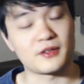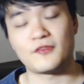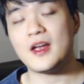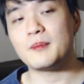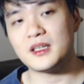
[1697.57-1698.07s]

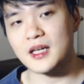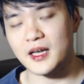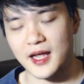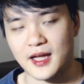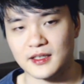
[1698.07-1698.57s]
family
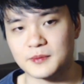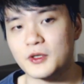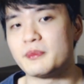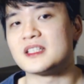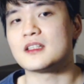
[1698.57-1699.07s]
that had
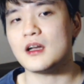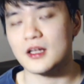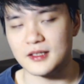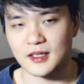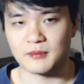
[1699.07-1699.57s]
experiments done
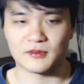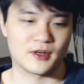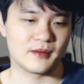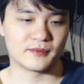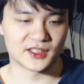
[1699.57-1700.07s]
on them,
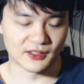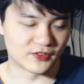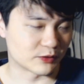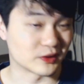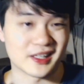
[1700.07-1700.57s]
right?
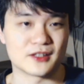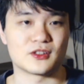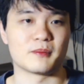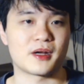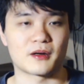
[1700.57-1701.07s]
Something related
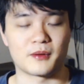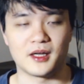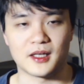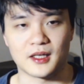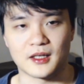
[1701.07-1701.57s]
to the
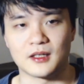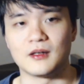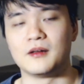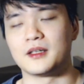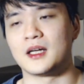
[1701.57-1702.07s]
Pararade and
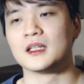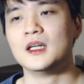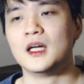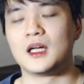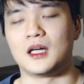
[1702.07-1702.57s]
all that.
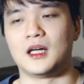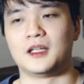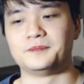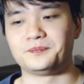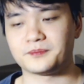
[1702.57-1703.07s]

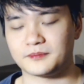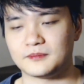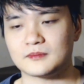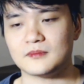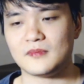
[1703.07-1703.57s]
And
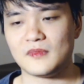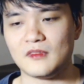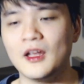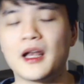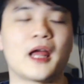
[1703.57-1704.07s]

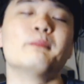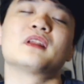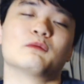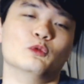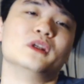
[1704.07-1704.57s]

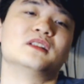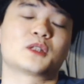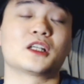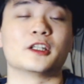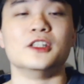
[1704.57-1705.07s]
we
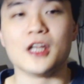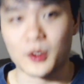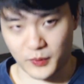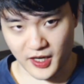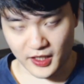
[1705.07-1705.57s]
certainly
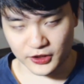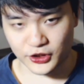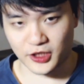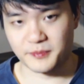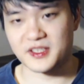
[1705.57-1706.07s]
know that
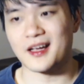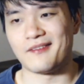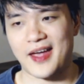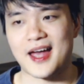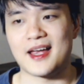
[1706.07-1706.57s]
Shin
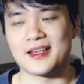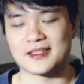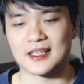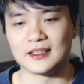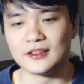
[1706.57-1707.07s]
himself
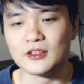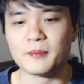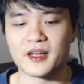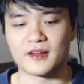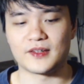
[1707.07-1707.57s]
has a little
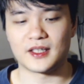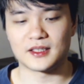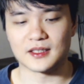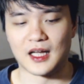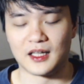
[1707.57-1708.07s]
bit
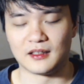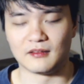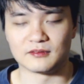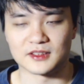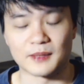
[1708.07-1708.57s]

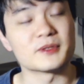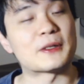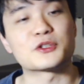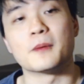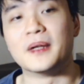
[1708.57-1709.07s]
of some
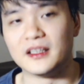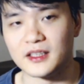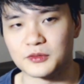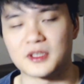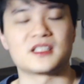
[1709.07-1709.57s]
special
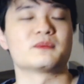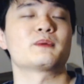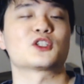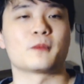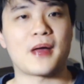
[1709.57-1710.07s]
abilities, right? Some
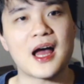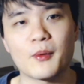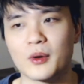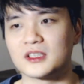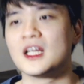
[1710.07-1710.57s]
special
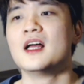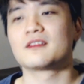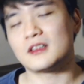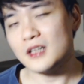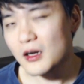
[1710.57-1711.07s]
powers
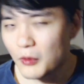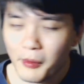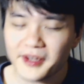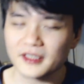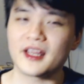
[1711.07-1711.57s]
that are not
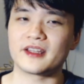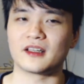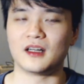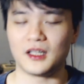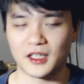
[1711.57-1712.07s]
quite like
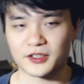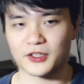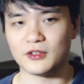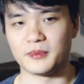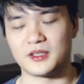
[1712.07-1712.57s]
other
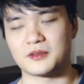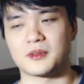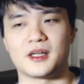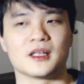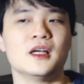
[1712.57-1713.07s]
humans,
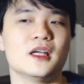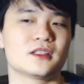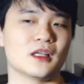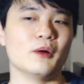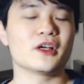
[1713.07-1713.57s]
right?
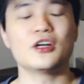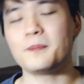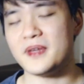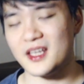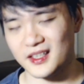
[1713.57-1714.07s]
So it could
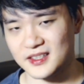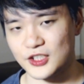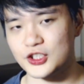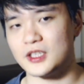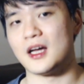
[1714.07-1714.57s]
be an
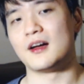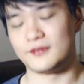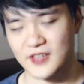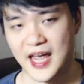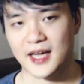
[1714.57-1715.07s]
extension
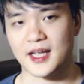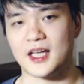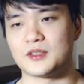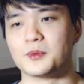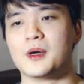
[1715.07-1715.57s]
of that
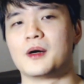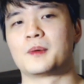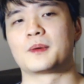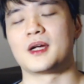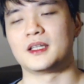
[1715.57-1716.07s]
as
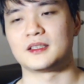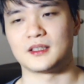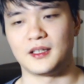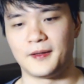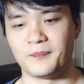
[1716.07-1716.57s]
well, right?
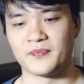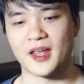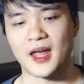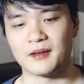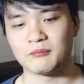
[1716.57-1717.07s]

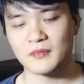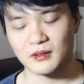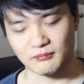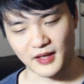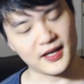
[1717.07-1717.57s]
And
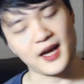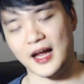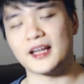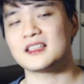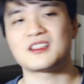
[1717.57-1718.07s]
heck,
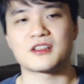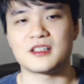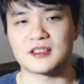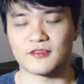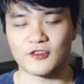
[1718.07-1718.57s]
I guess there
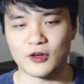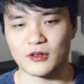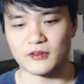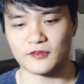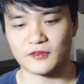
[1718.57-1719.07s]
is a
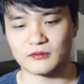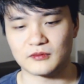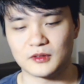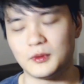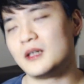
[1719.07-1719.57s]
third.
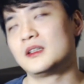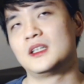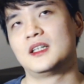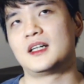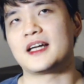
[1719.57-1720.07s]
Well,
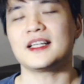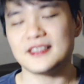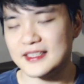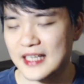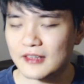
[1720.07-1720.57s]
I guess
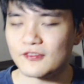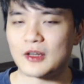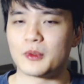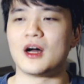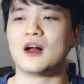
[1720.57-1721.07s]
the second
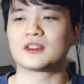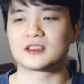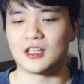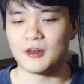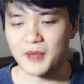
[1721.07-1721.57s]
thing would
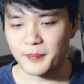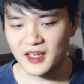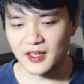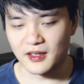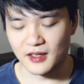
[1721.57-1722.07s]
also
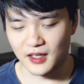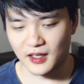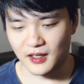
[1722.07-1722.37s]
maybe